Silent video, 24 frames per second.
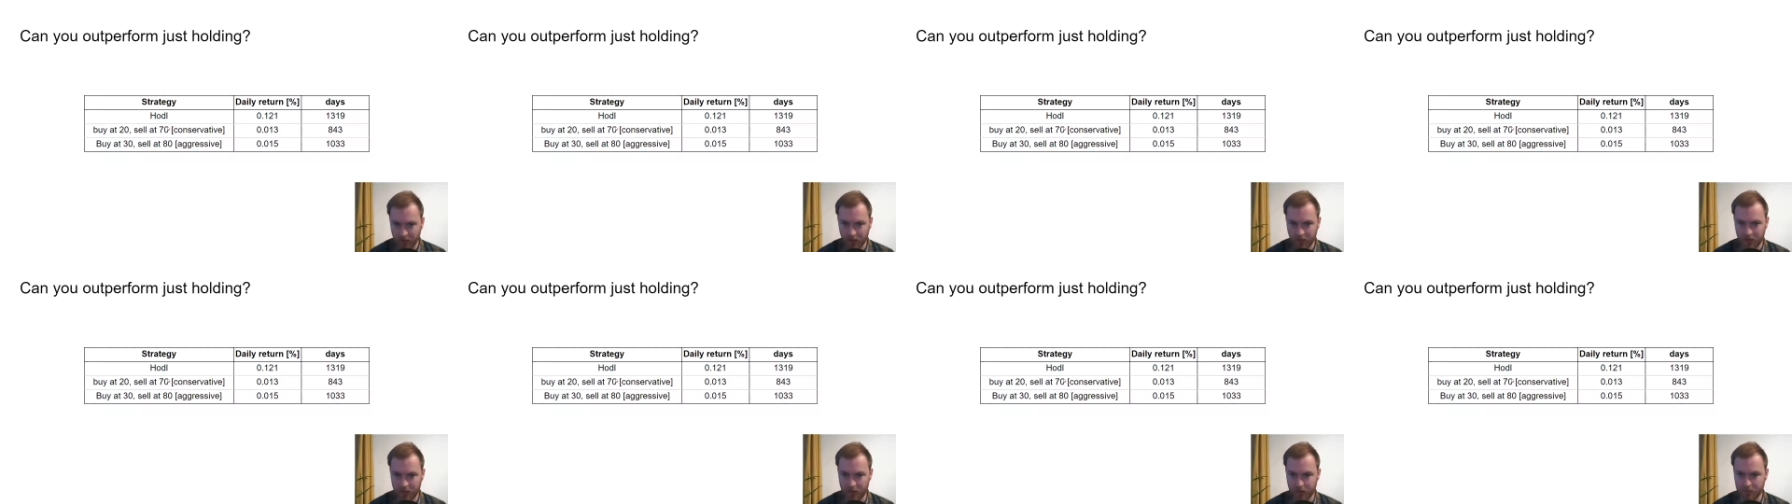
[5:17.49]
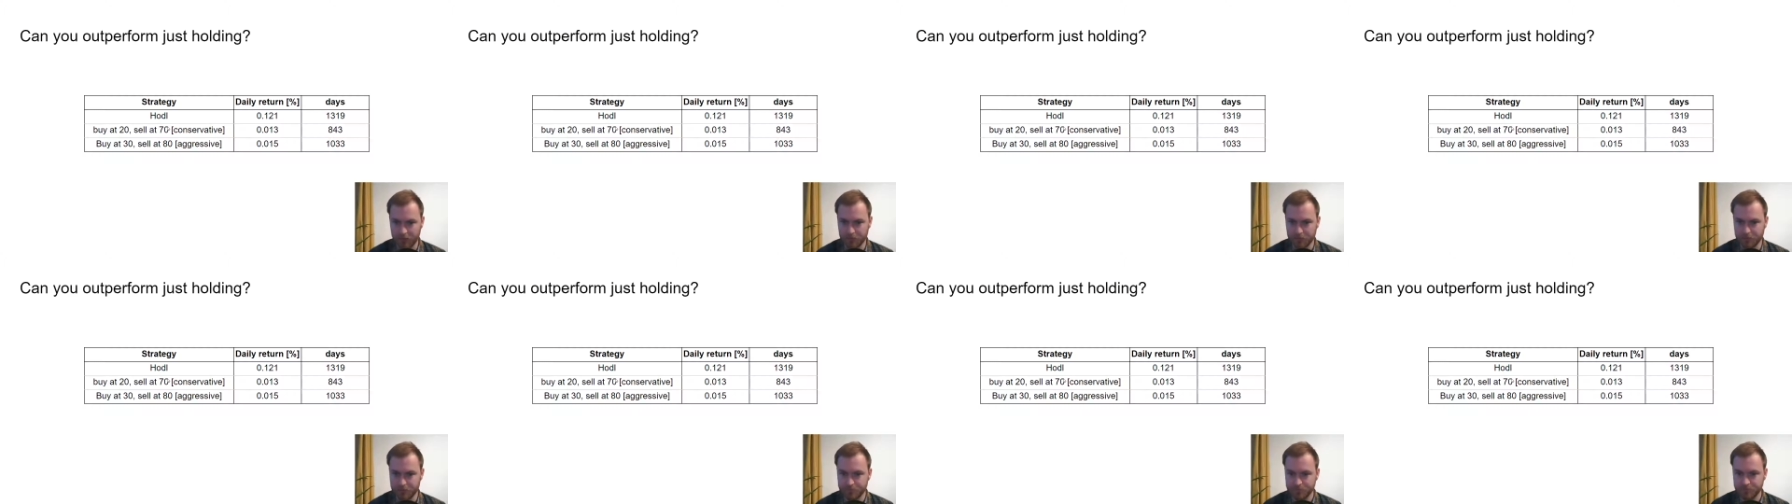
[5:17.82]

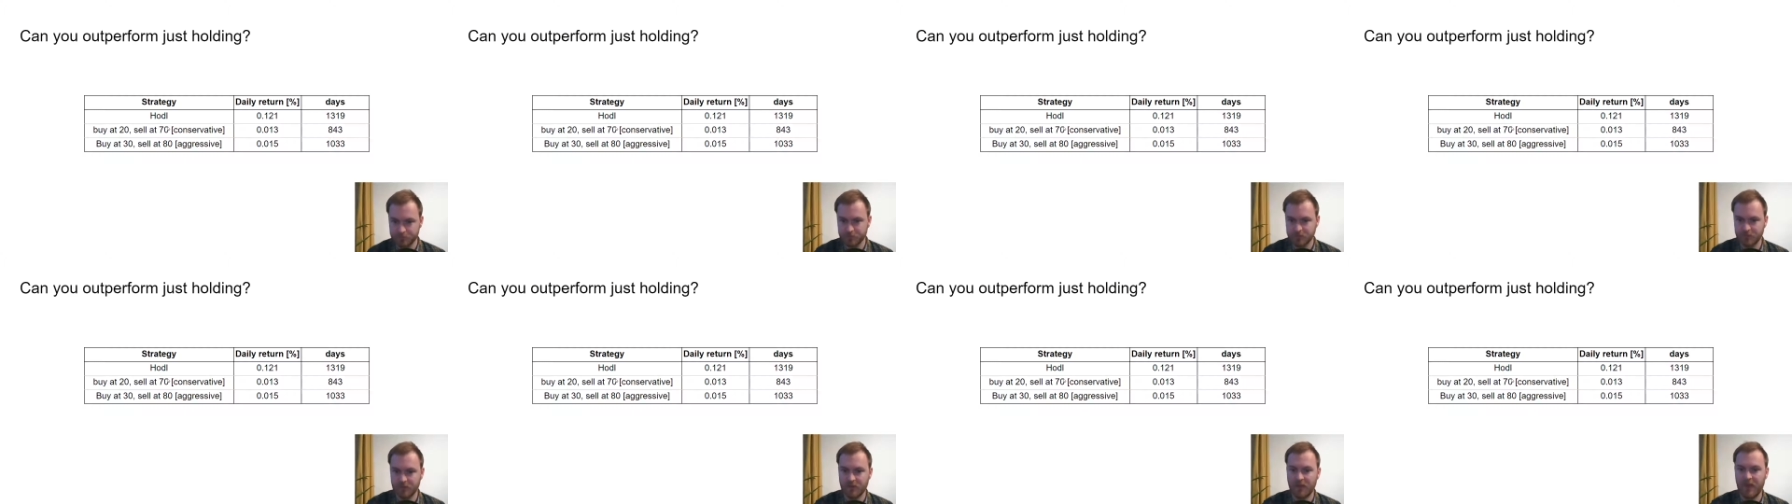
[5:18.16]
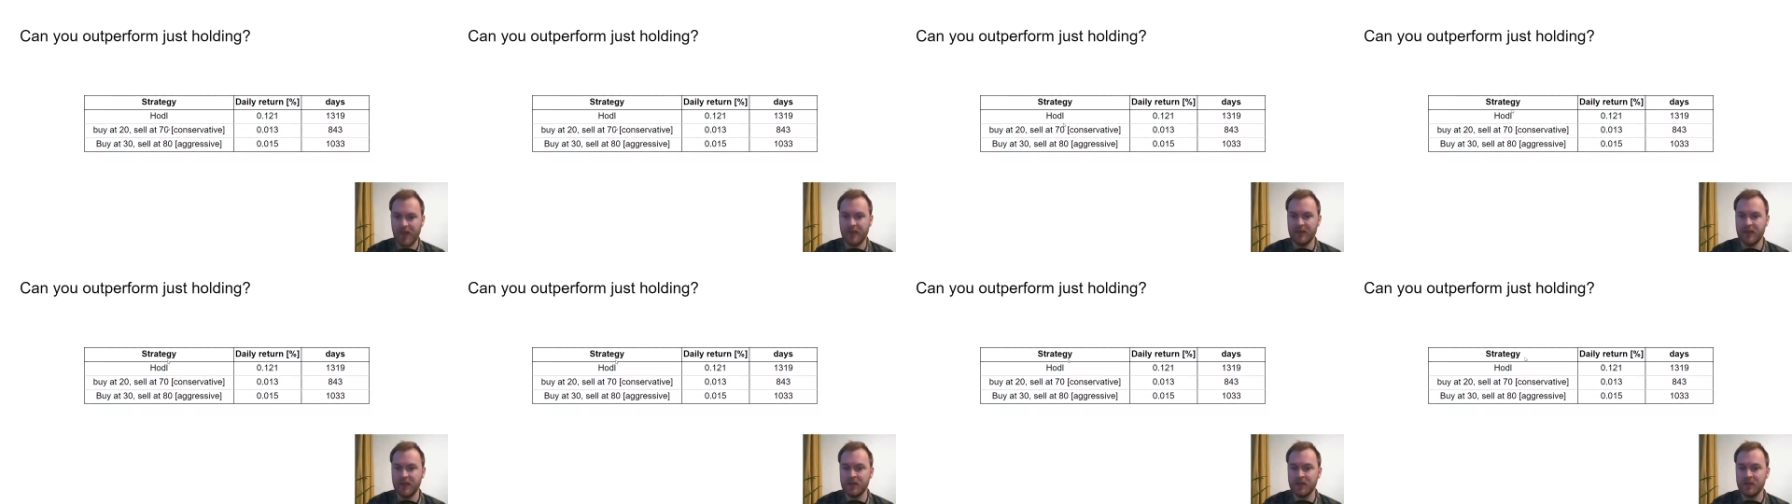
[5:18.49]

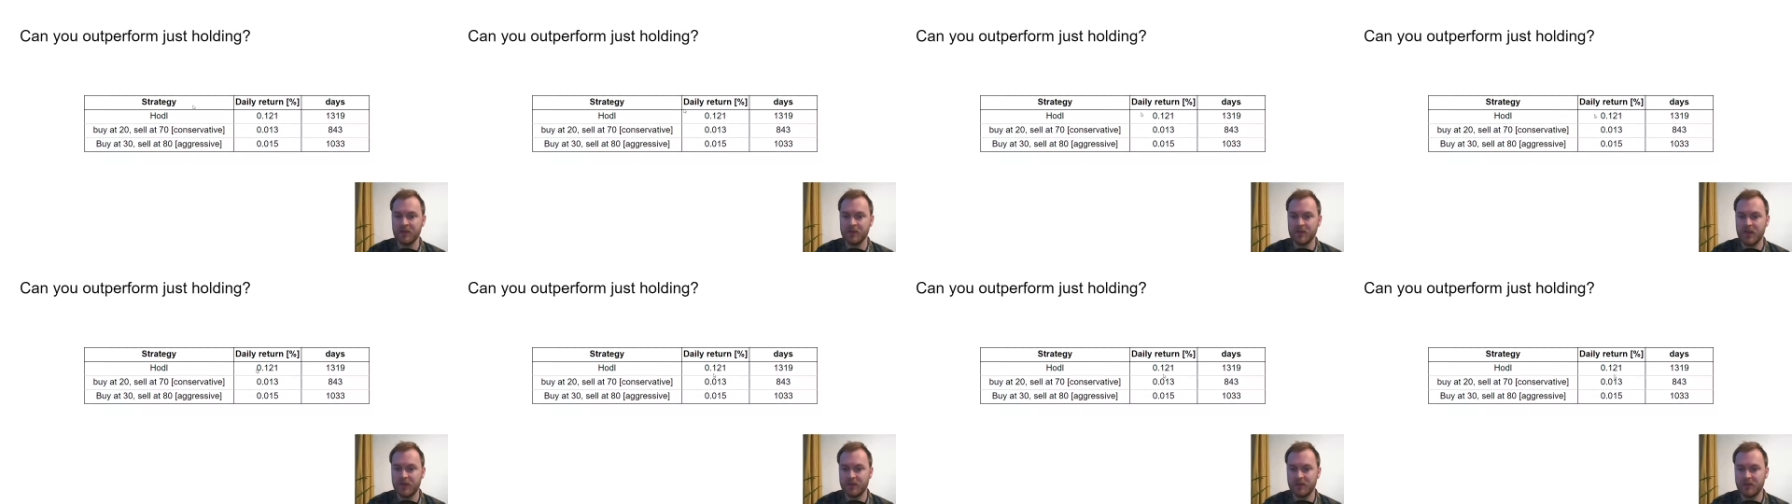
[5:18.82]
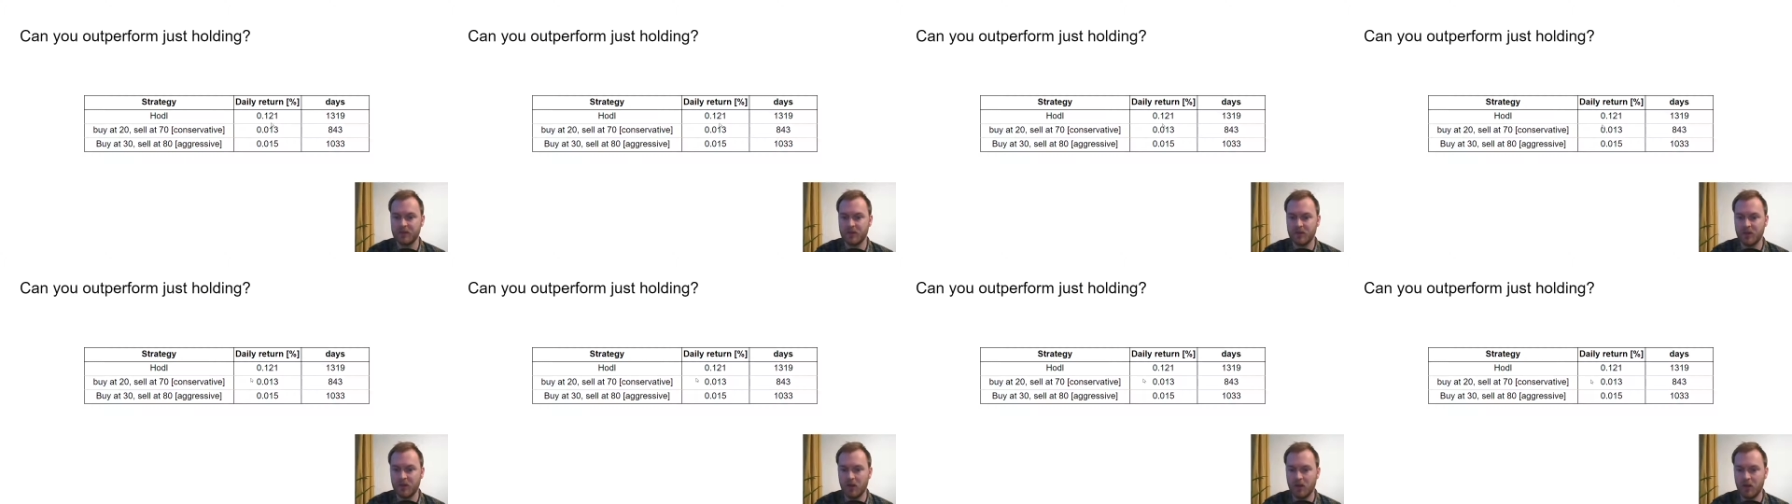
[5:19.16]
And then you get
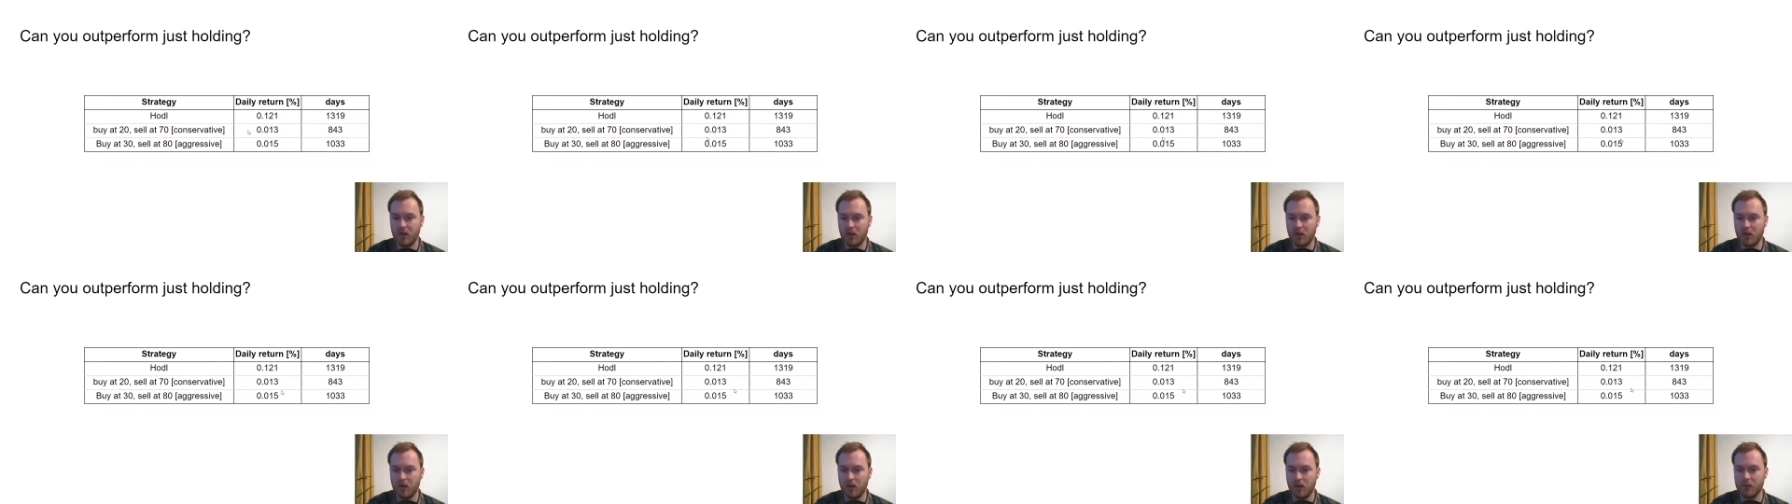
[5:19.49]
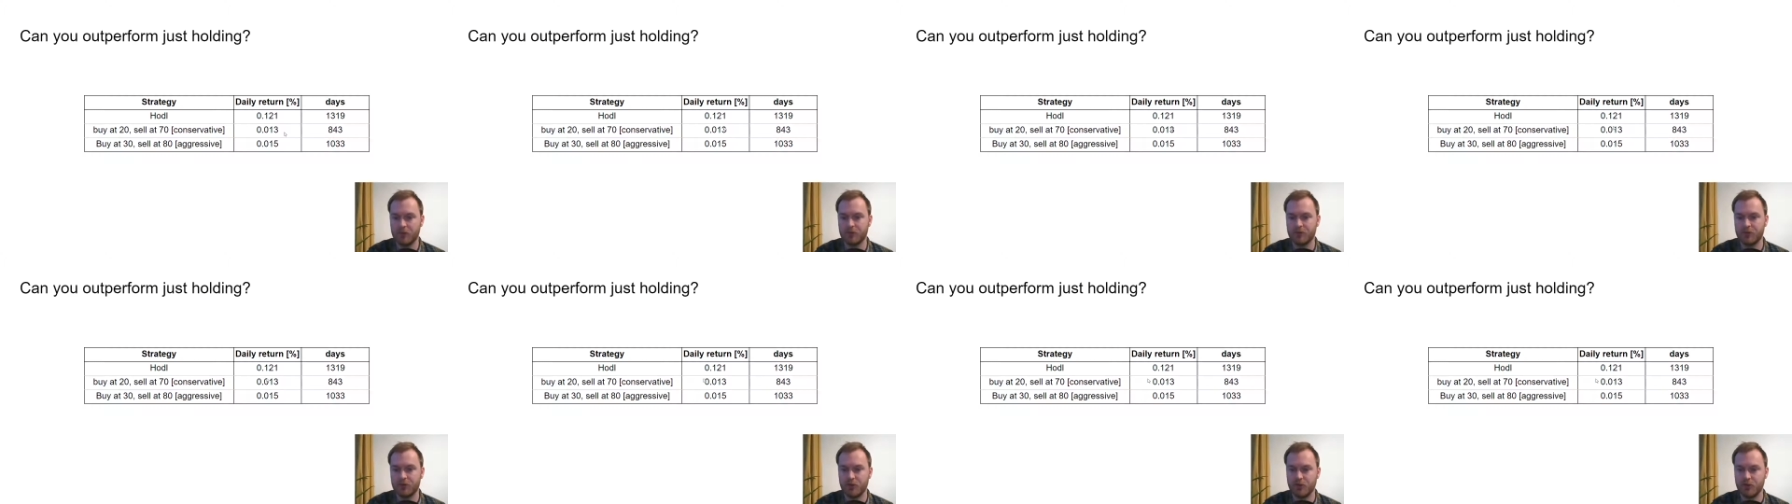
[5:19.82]
a